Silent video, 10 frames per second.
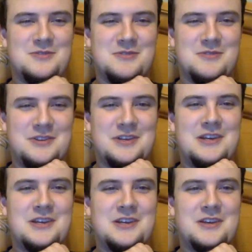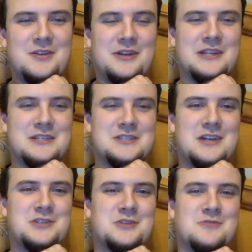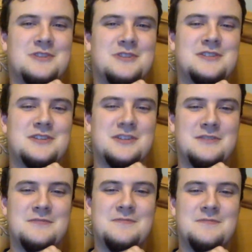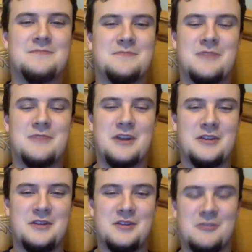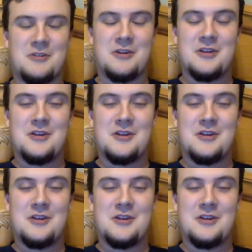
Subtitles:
Really, like the slasher ones. I love Freddy Krueger.